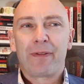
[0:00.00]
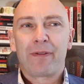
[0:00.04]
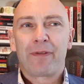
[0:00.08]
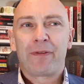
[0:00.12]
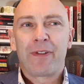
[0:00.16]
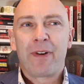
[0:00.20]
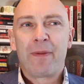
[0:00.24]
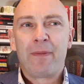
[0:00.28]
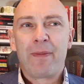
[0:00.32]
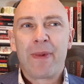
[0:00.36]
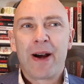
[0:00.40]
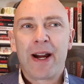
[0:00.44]

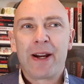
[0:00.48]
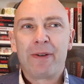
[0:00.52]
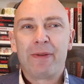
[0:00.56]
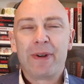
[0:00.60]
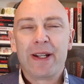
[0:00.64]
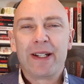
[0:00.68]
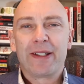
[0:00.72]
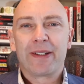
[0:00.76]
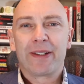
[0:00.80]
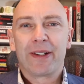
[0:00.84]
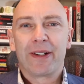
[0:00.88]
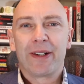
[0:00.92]
from my
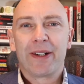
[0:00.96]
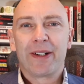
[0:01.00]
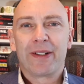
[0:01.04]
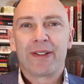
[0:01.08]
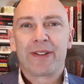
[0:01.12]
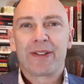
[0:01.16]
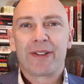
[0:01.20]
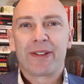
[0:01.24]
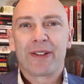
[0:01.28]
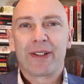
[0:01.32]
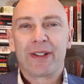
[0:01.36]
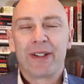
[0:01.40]

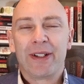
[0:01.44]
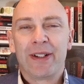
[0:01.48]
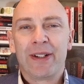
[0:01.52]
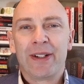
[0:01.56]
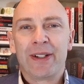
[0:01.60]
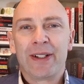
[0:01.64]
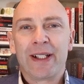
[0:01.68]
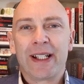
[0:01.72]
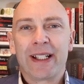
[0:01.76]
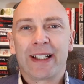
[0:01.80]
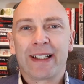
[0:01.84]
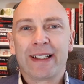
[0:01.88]
research,
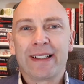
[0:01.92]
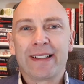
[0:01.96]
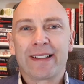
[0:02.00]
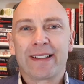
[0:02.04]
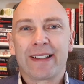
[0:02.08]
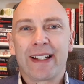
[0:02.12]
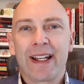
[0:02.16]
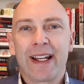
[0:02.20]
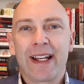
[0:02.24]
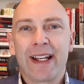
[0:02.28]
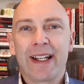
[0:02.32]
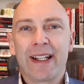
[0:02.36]
all I can
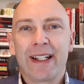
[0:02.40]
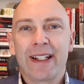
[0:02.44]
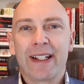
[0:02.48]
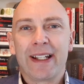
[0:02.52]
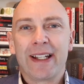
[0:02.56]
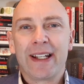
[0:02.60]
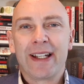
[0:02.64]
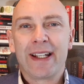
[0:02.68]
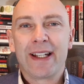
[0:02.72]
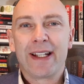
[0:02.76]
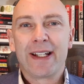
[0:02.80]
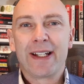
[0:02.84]

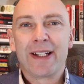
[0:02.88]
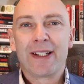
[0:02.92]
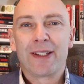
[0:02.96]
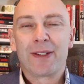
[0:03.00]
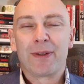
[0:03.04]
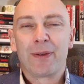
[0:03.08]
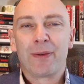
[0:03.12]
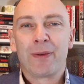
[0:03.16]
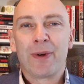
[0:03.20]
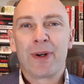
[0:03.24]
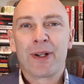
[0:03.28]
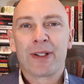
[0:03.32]
say
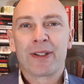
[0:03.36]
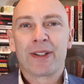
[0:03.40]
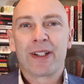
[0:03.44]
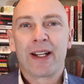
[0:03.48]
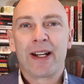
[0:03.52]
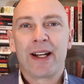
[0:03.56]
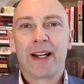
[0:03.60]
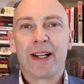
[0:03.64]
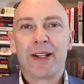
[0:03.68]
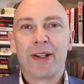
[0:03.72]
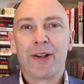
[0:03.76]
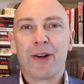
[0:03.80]
is what
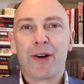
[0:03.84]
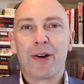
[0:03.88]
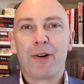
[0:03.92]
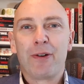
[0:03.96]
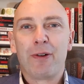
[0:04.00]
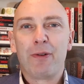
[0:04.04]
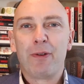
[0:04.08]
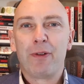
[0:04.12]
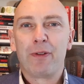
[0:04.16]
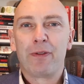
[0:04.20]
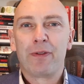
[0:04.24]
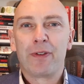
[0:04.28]
I
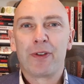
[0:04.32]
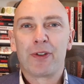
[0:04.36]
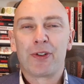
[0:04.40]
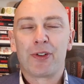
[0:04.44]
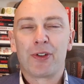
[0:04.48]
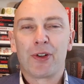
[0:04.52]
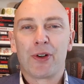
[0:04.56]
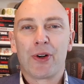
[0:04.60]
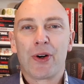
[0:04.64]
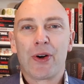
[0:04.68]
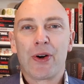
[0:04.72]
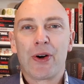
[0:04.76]
know for
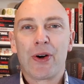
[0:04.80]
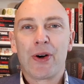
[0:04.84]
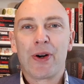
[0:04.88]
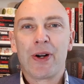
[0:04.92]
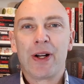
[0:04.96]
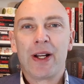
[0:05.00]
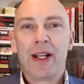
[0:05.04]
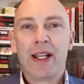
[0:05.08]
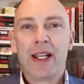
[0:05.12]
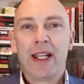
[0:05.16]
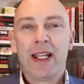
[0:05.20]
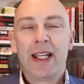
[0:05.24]

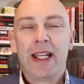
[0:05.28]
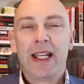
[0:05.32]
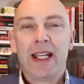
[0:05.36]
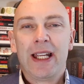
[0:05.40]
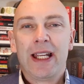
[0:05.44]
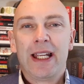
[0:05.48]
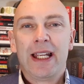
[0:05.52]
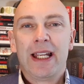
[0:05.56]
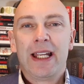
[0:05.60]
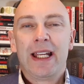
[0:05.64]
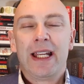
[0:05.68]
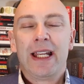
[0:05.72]
sure
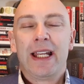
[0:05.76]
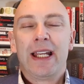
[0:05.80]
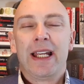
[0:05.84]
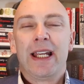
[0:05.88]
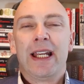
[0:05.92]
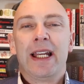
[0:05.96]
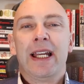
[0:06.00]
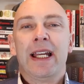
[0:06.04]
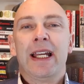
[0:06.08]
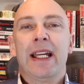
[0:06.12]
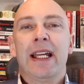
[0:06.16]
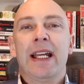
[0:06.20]

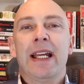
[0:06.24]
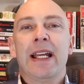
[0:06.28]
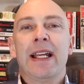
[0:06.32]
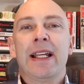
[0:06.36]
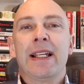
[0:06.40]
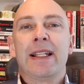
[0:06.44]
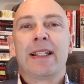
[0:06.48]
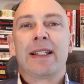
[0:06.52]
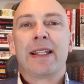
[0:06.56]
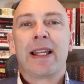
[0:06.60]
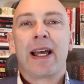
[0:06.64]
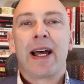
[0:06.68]

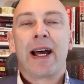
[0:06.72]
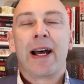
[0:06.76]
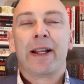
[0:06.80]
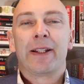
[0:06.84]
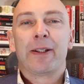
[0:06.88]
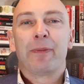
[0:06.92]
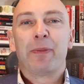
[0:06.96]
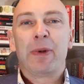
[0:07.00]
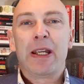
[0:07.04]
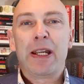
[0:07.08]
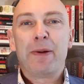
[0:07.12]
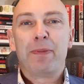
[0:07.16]
is
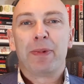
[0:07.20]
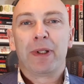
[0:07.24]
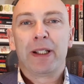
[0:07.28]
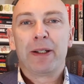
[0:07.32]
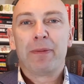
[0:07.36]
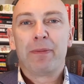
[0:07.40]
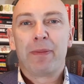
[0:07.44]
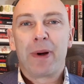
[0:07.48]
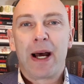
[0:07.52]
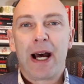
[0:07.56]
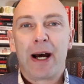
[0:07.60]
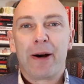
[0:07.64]
that the people
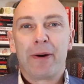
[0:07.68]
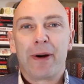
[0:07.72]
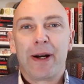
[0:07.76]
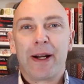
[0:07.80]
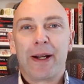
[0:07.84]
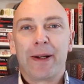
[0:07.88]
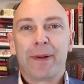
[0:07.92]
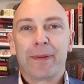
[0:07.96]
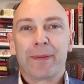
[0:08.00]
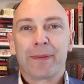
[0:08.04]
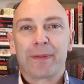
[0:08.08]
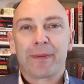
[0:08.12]
in
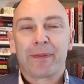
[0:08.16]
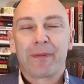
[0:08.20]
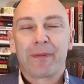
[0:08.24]
power,